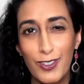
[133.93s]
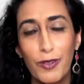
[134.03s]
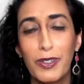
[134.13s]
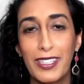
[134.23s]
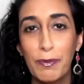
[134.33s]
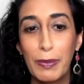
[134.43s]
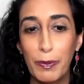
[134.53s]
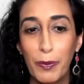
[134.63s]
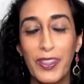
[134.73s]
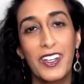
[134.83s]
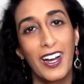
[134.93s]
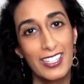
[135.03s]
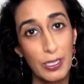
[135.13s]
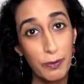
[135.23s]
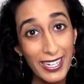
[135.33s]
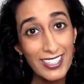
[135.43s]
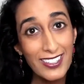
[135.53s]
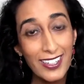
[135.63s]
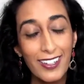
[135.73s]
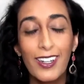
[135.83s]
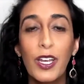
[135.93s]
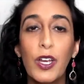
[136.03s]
so really people with constipation